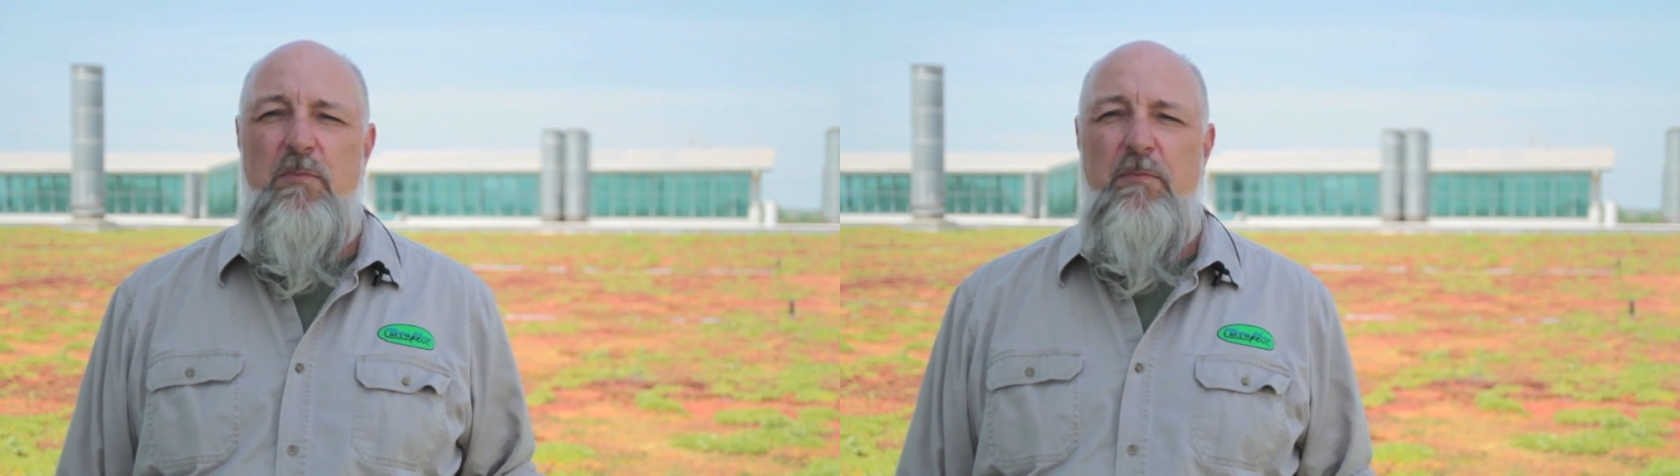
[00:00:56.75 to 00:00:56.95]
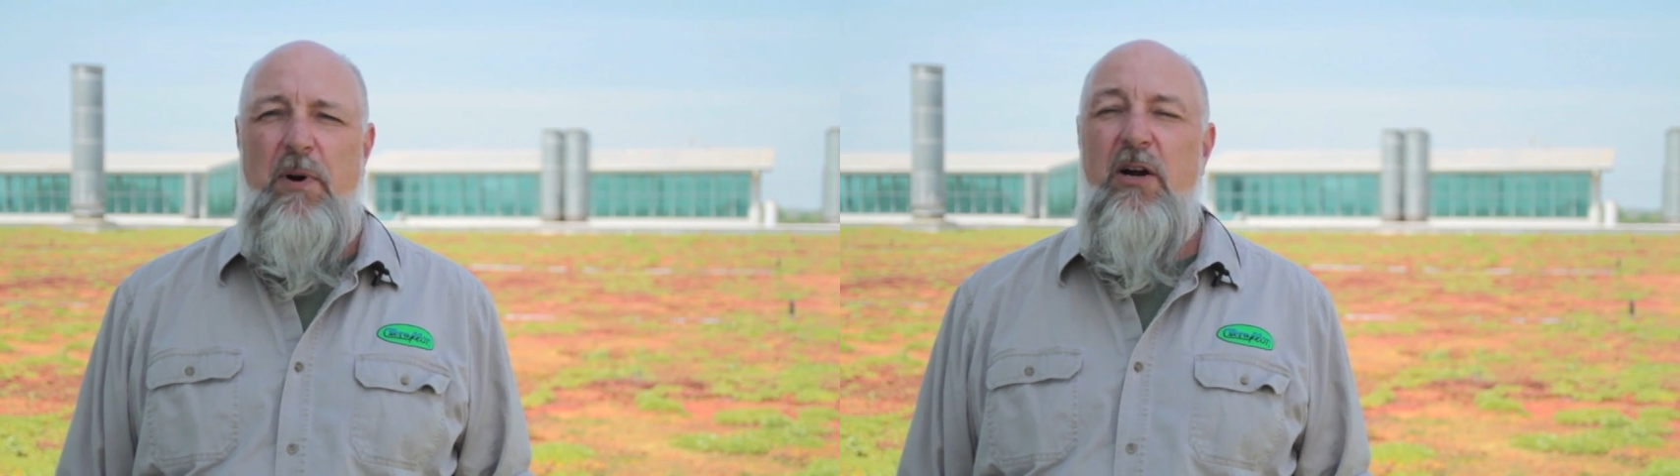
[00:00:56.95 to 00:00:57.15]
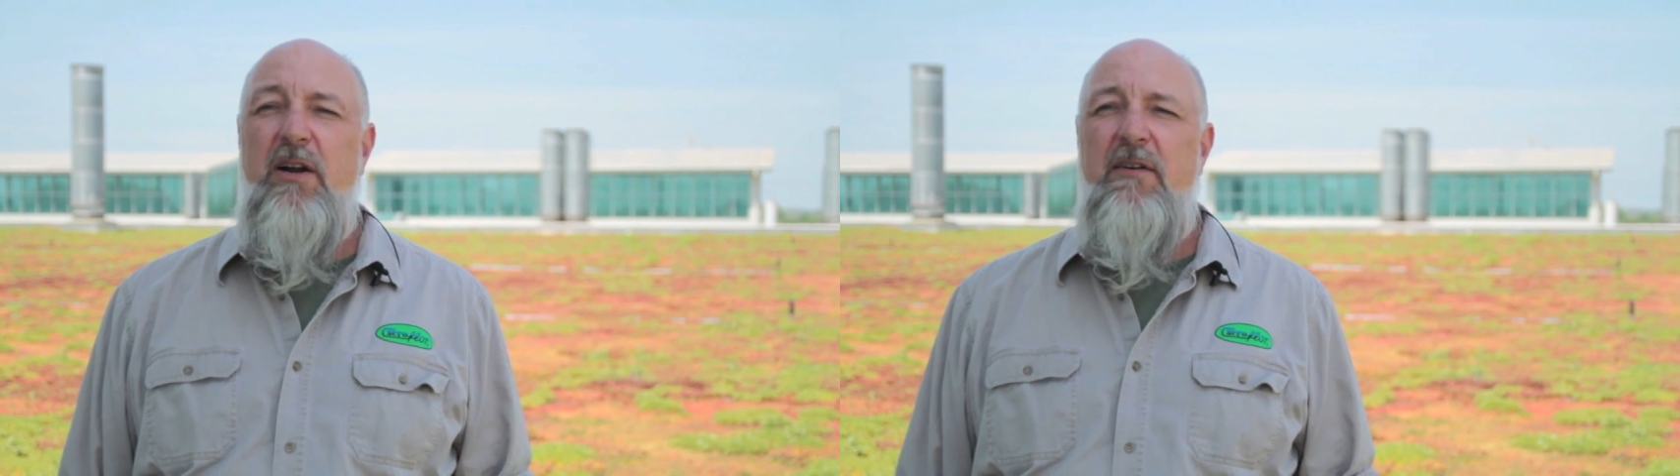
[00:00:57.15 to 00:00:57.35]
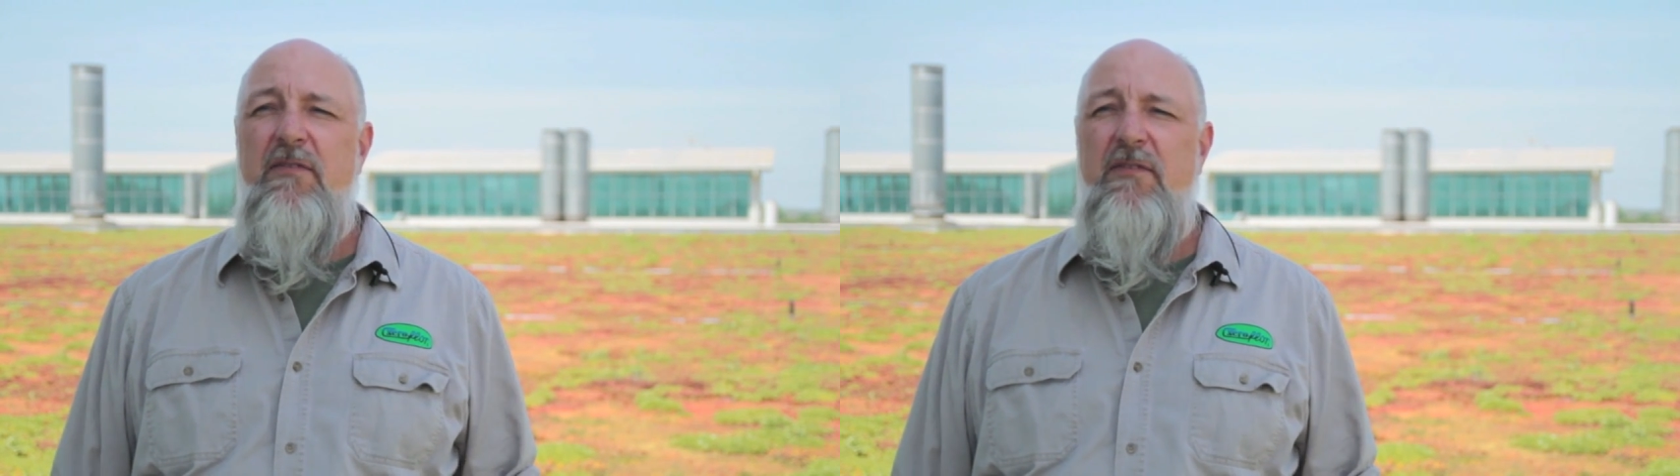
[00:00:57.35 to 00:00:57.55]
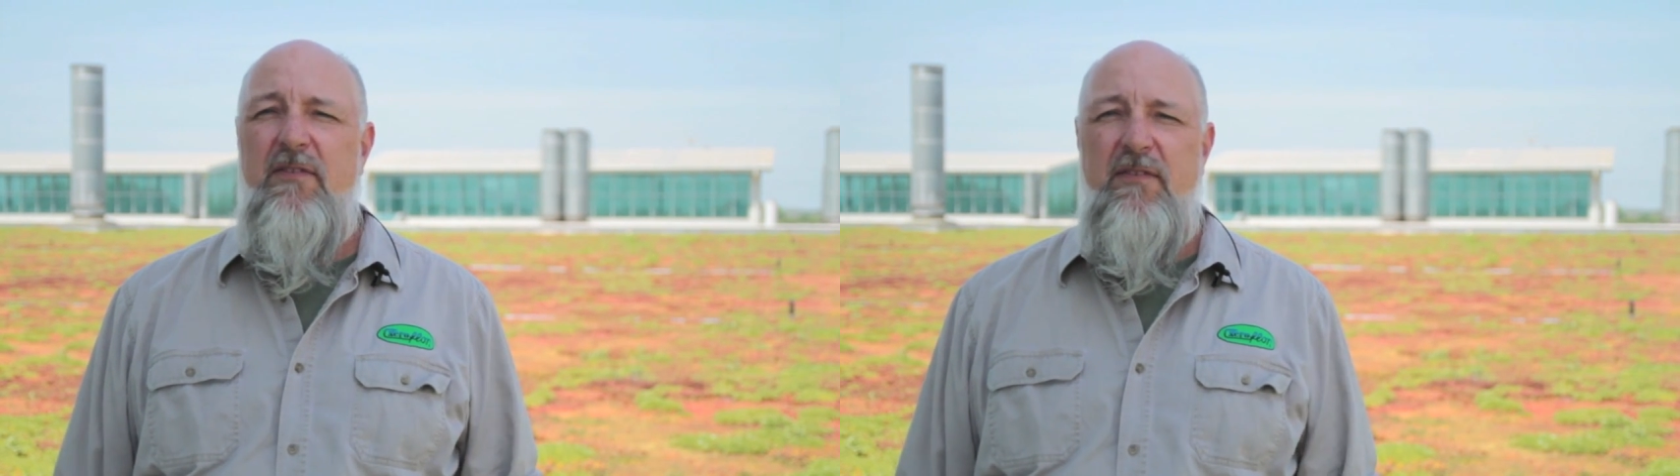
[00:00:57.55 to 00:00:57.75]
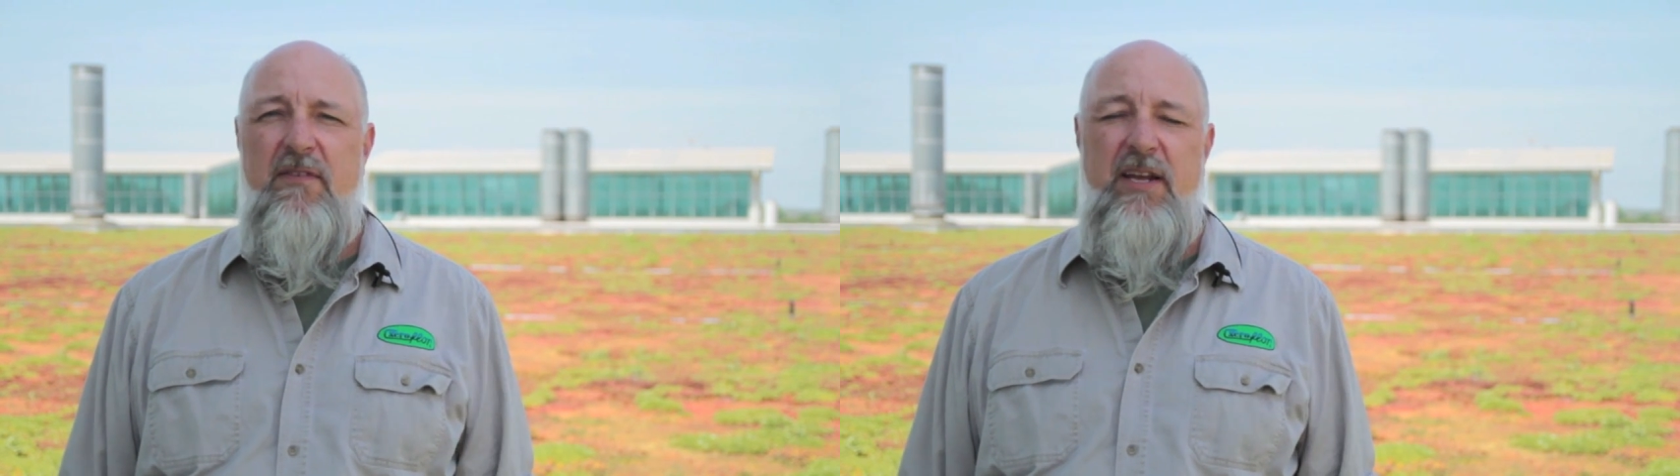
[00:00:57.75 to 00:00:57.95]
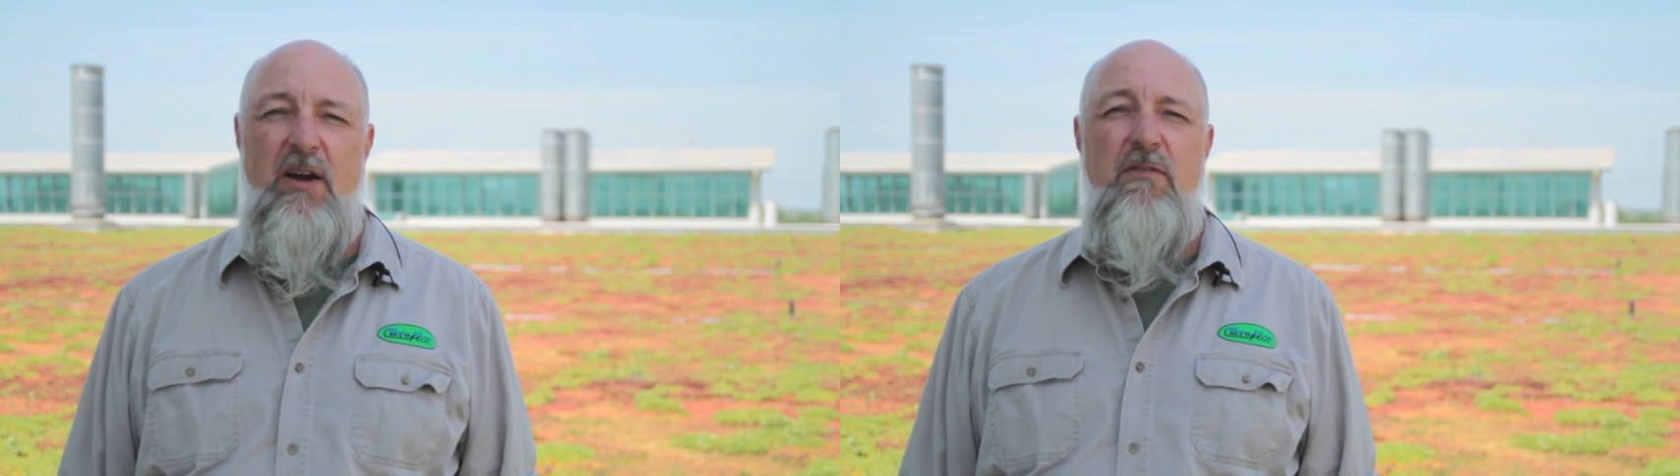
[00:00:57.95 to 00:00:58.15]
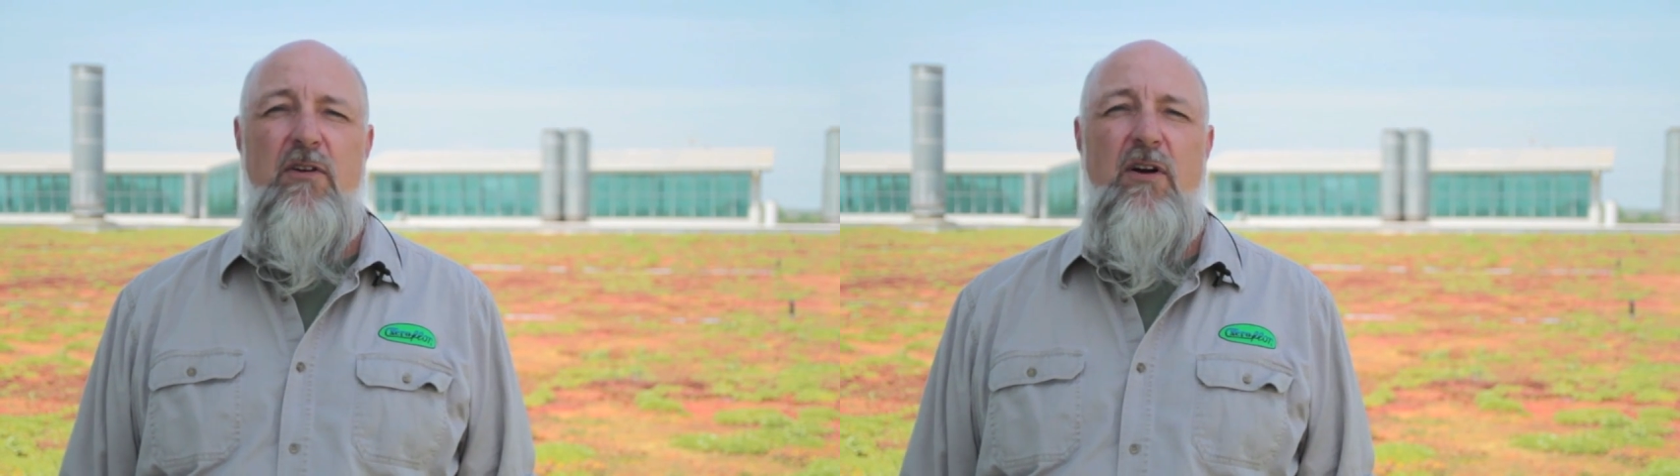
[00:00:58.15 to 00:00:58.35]
part of the
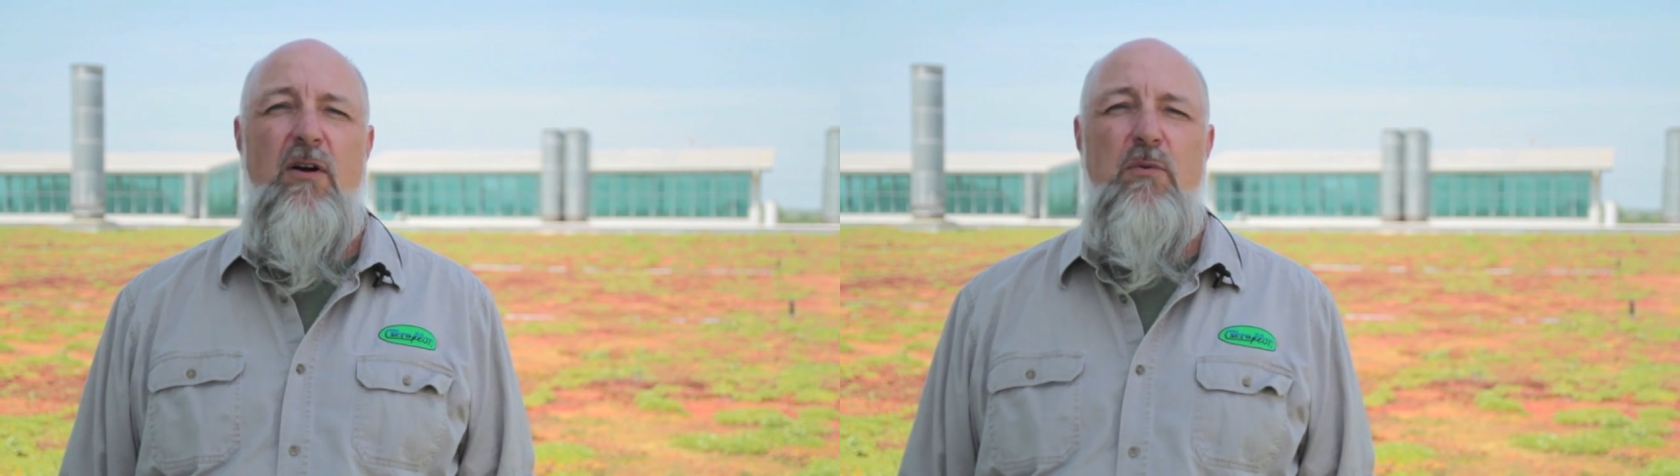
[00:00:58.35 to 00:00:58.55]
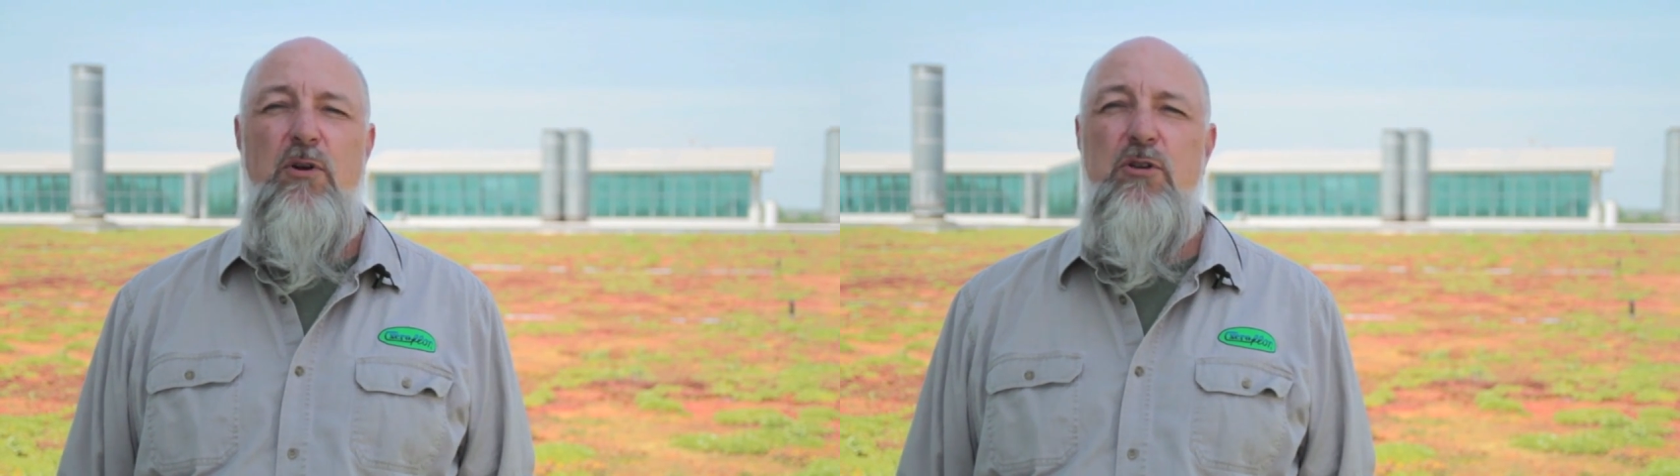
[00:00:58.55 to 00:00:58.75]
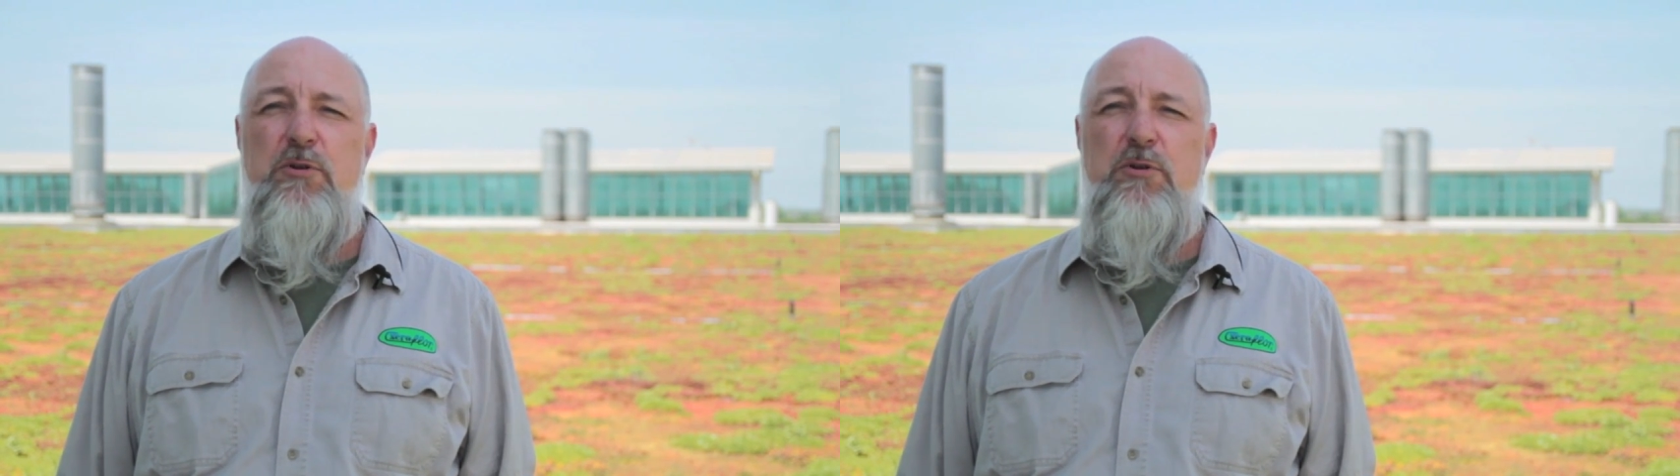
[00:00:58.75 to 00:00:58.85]
overall Rouge